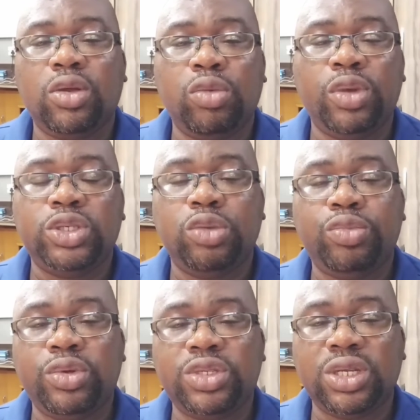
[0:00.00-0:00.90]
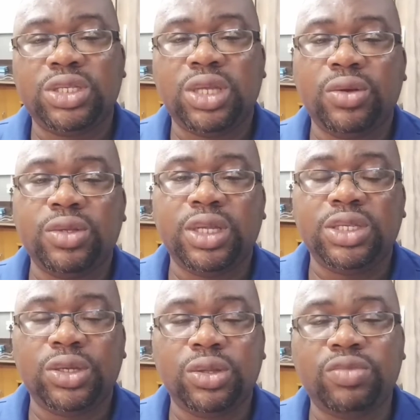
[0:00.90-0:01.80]
combustion process and
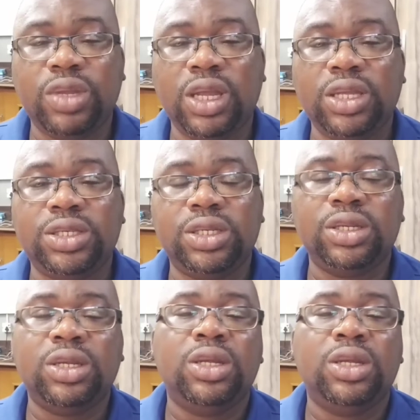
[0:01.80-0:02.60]
rotation of the engine.